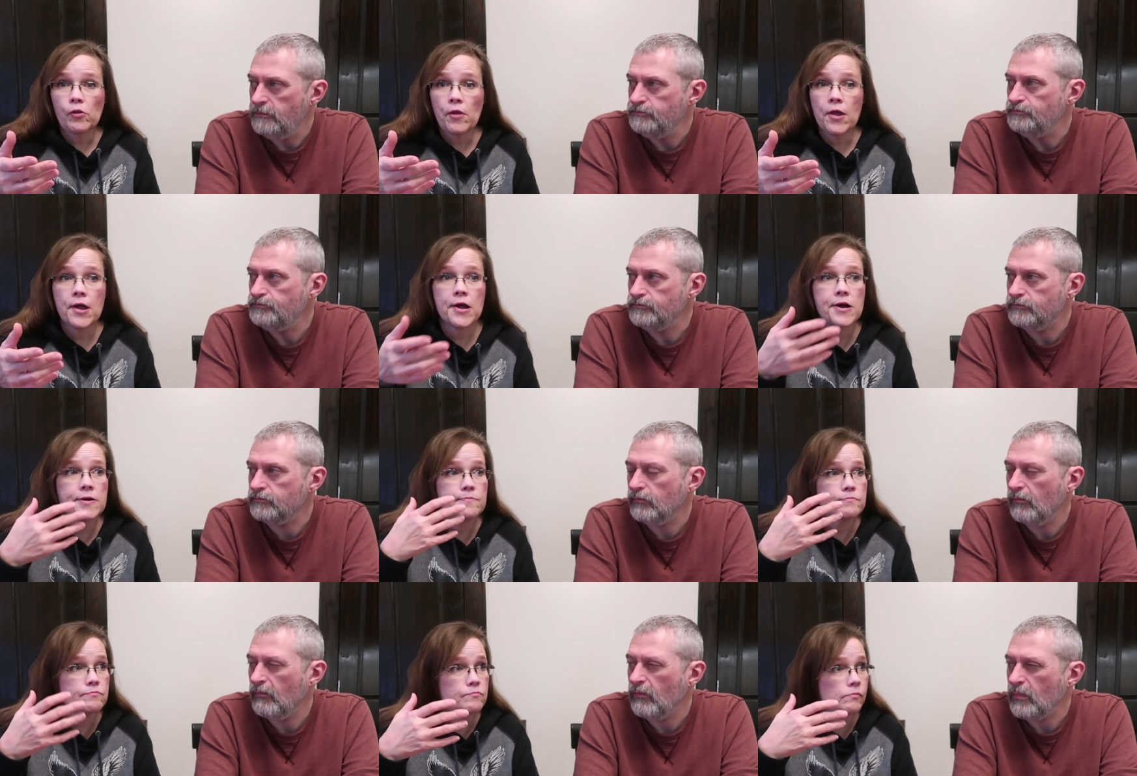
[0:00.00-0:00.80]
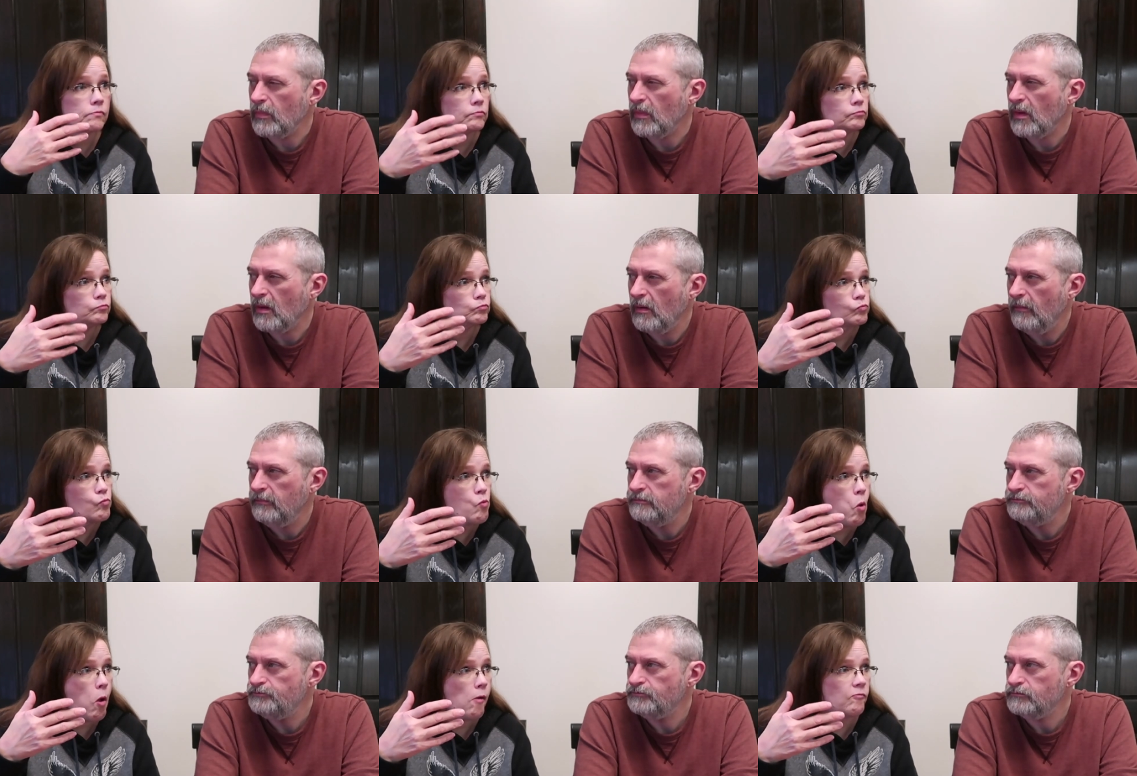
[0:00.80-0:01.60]
Speaker 1: um,
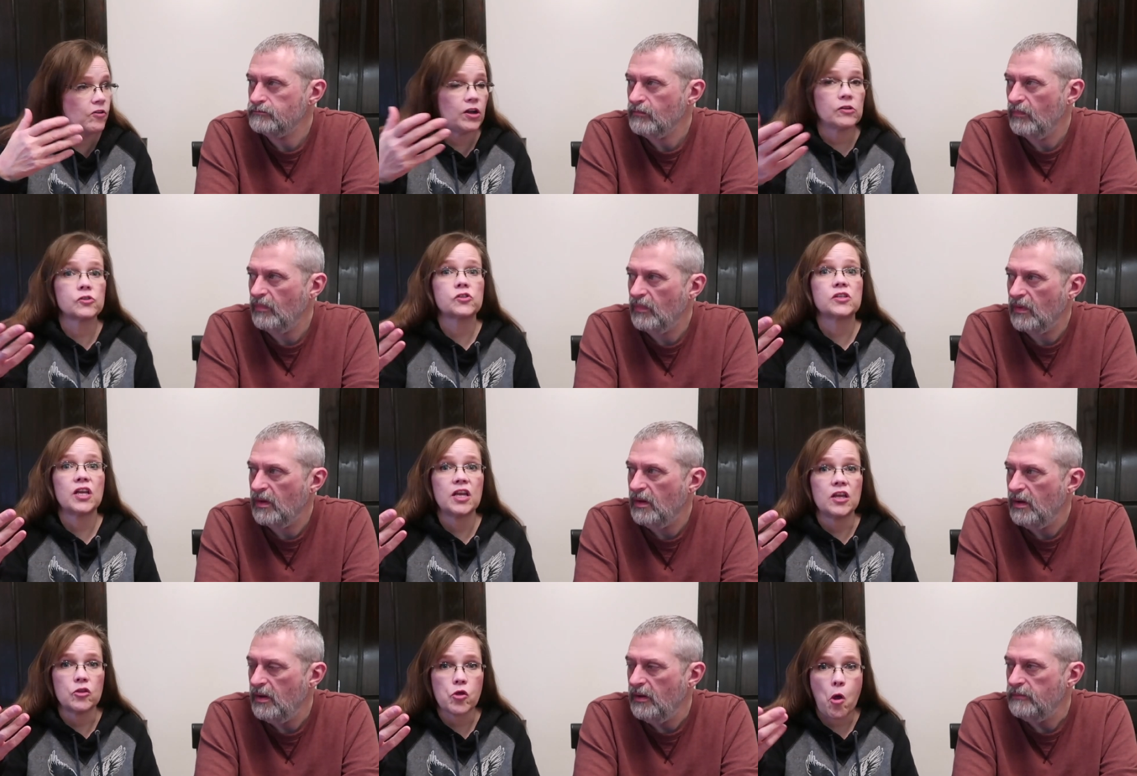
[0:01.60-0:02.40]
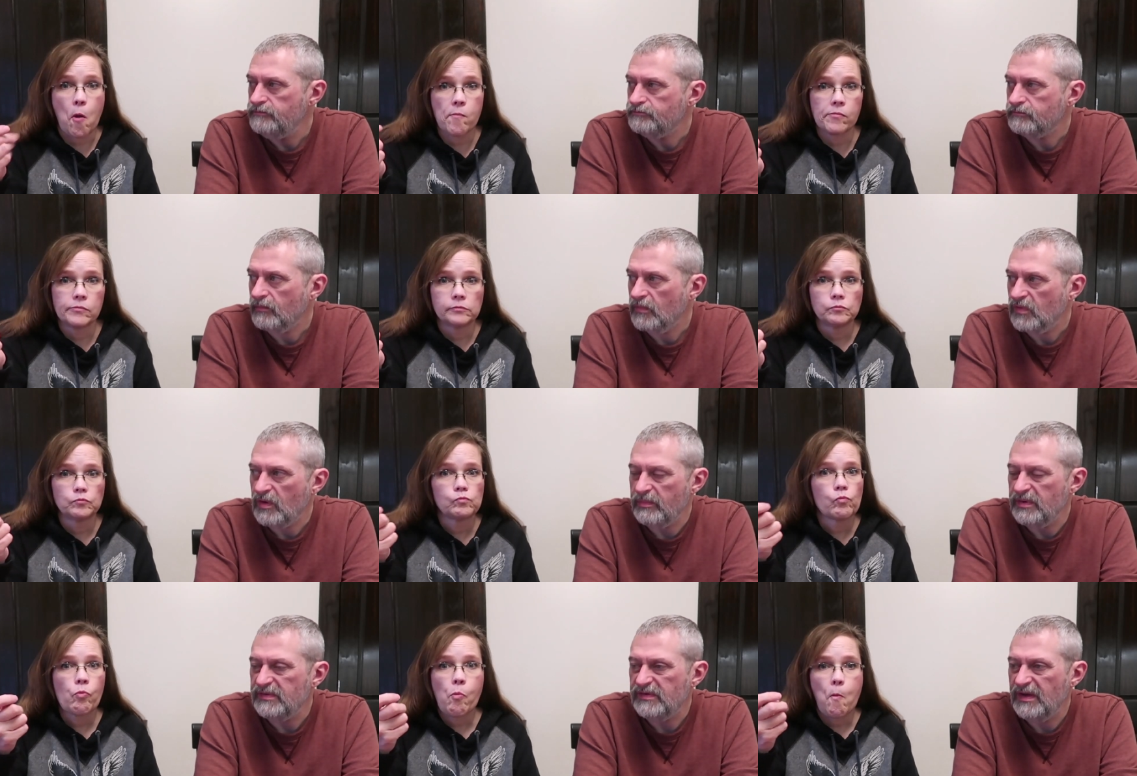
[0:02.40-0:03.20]
false teeth.
Speaker 2: it going
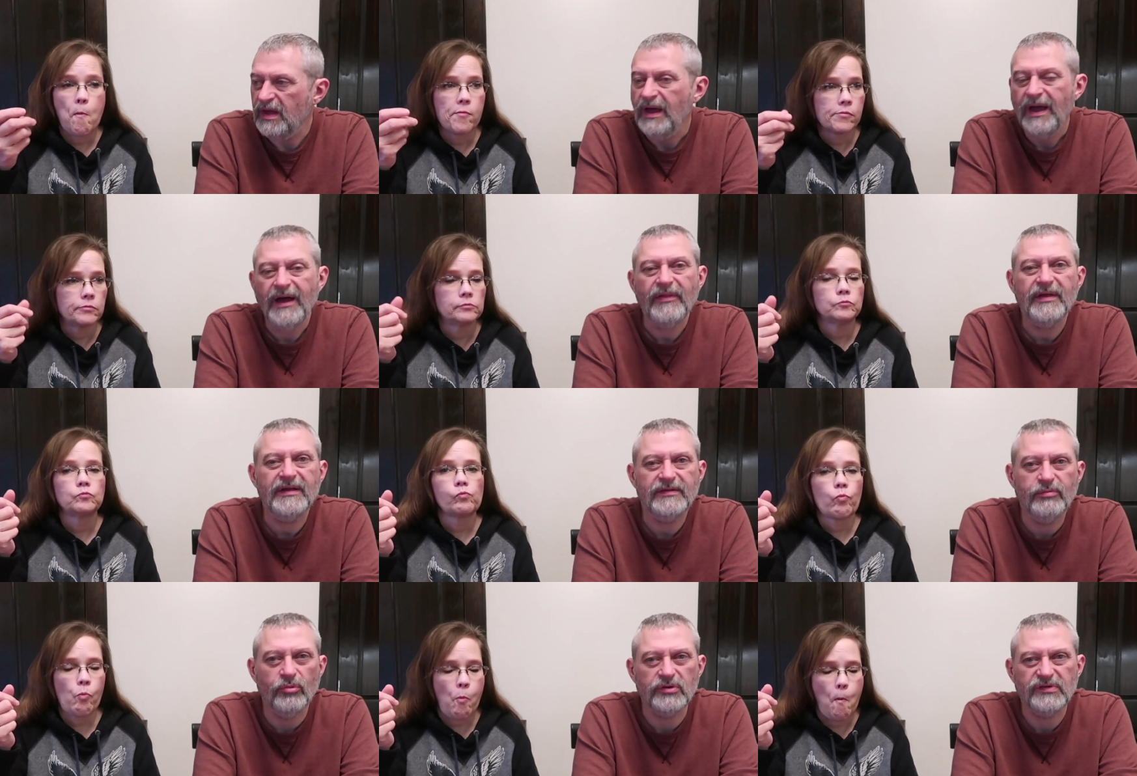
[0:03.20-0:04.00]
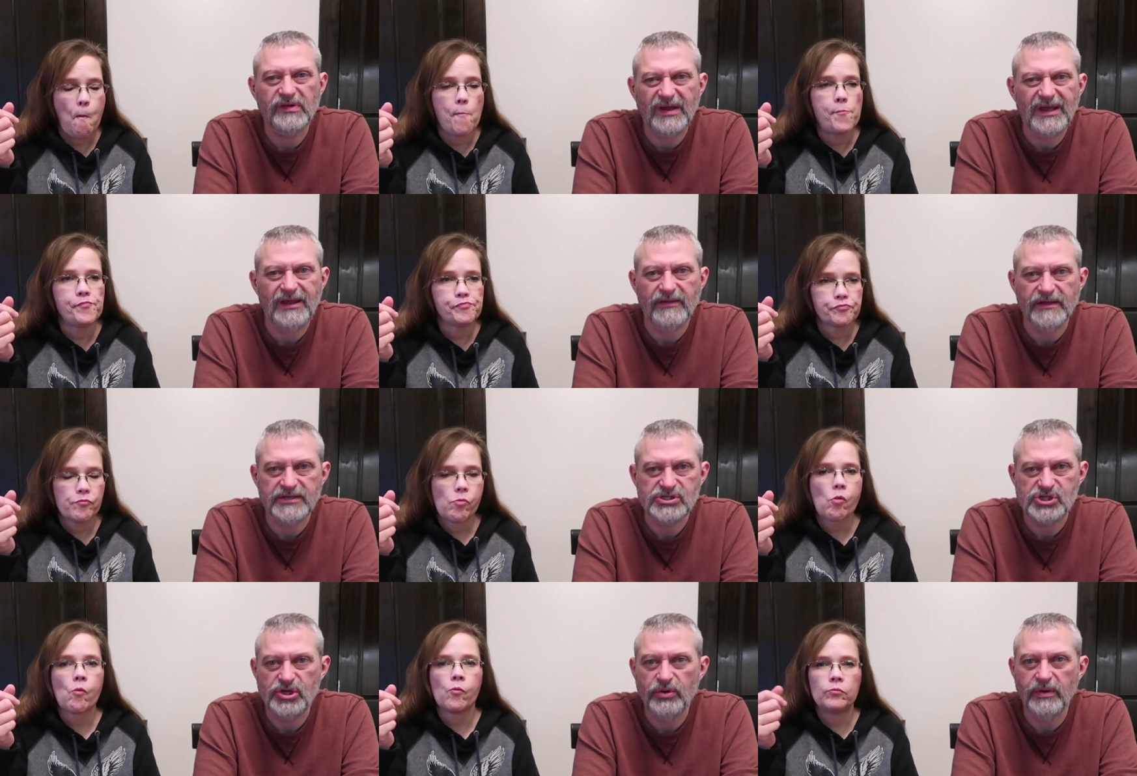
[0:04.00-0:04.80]
be sticky. I think it's more sticky than
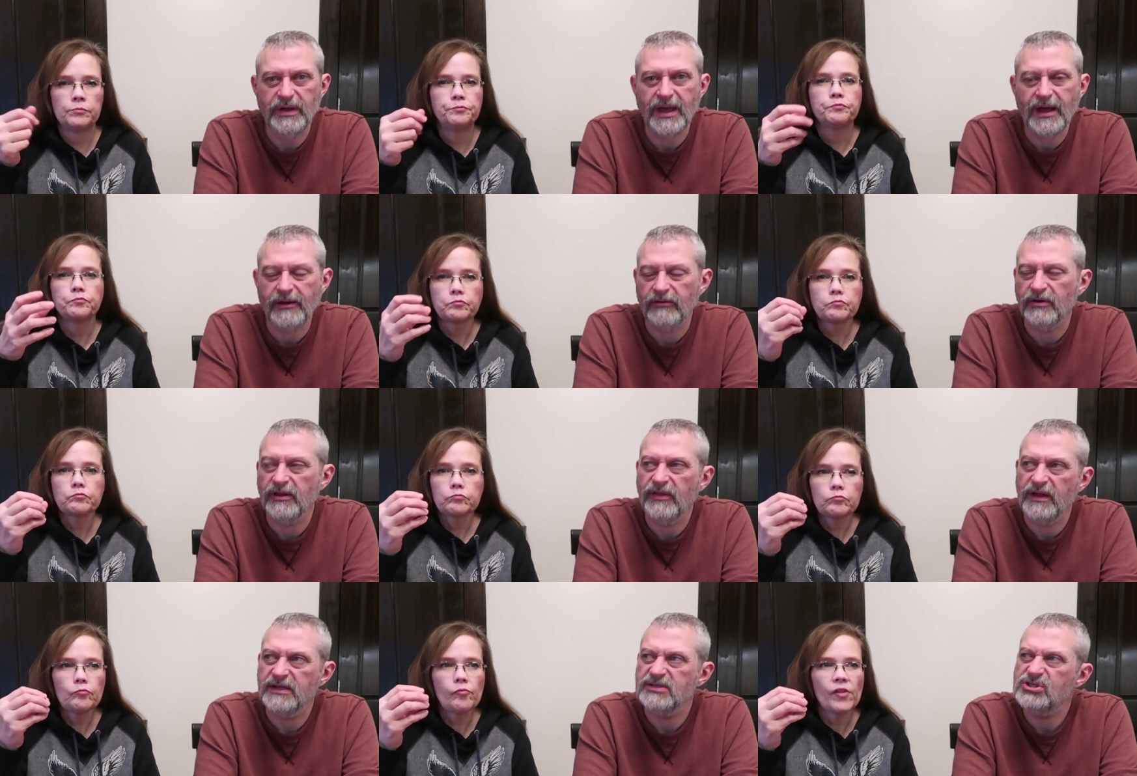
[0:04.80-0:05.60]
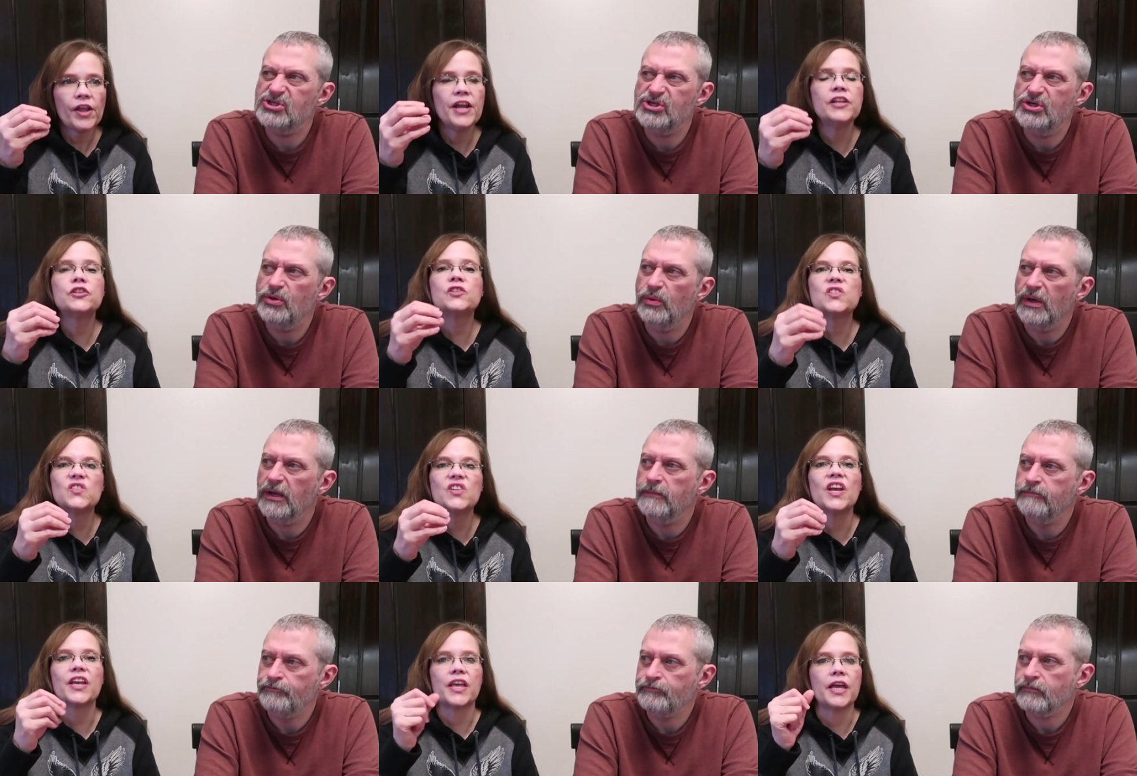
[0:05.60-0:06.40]
chewy. Mm -hmm. I don't really think it's chewy. It's
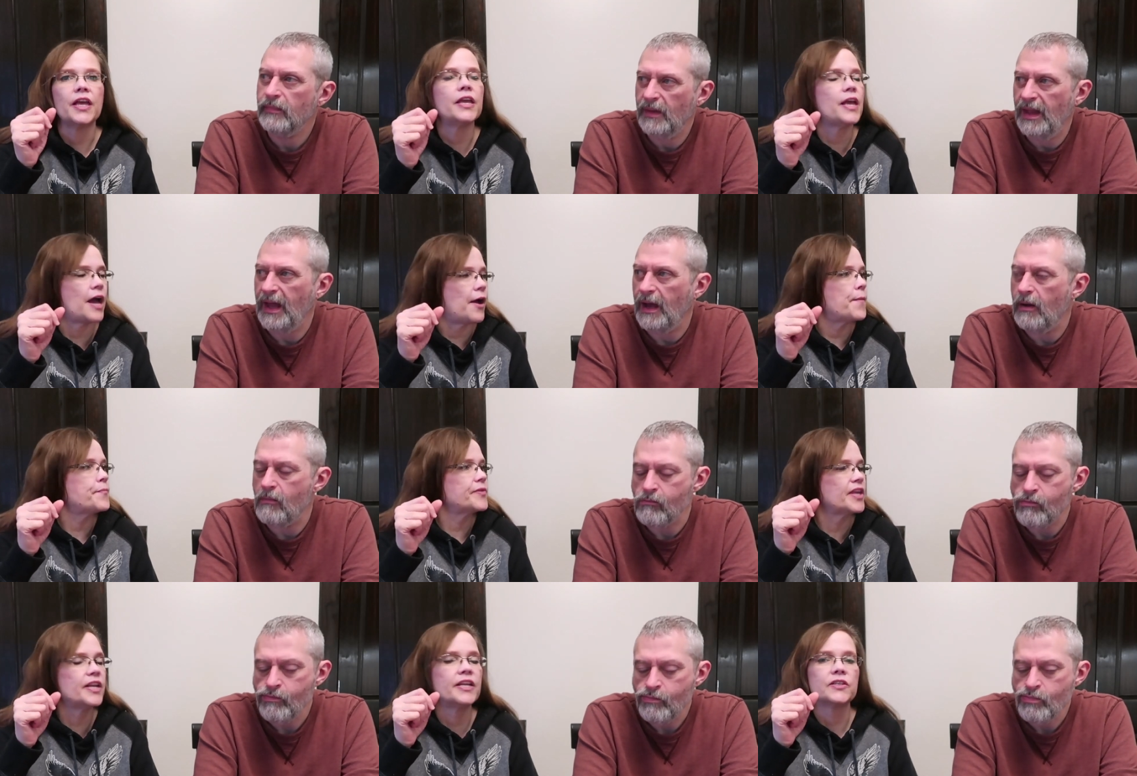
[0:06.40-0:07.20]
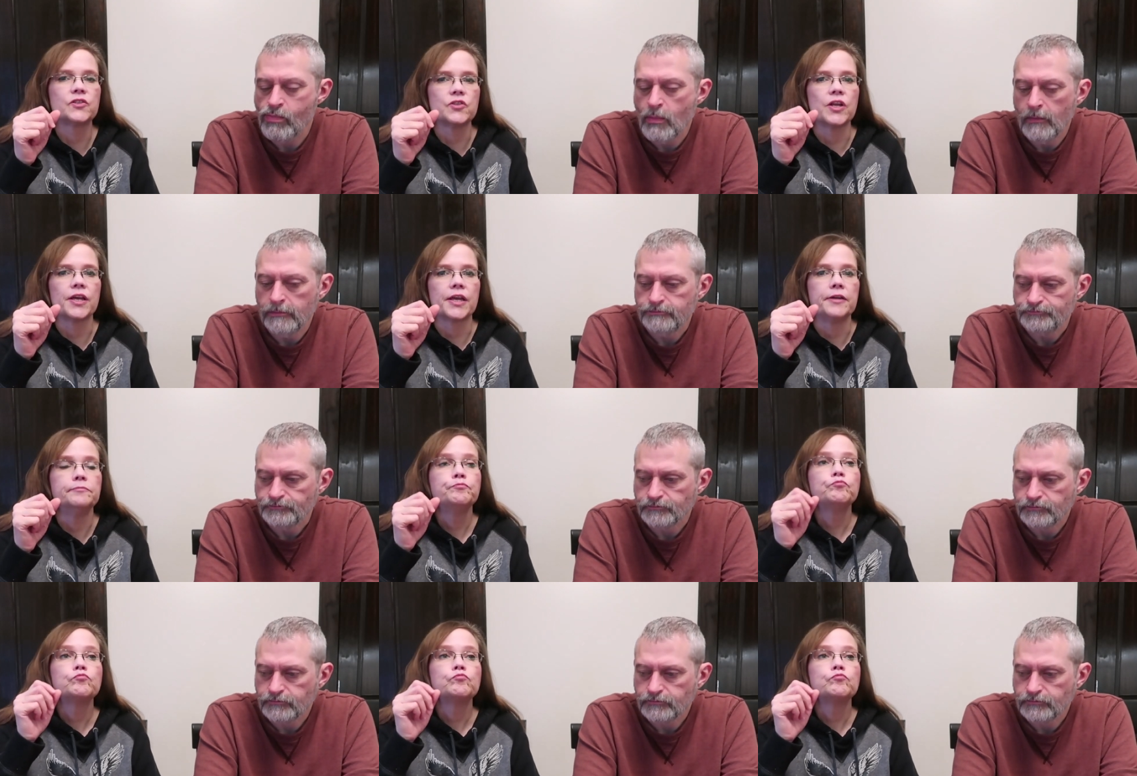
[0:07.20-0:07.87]
sticky, yeah,
Speaker 1: yeah, it is sticky.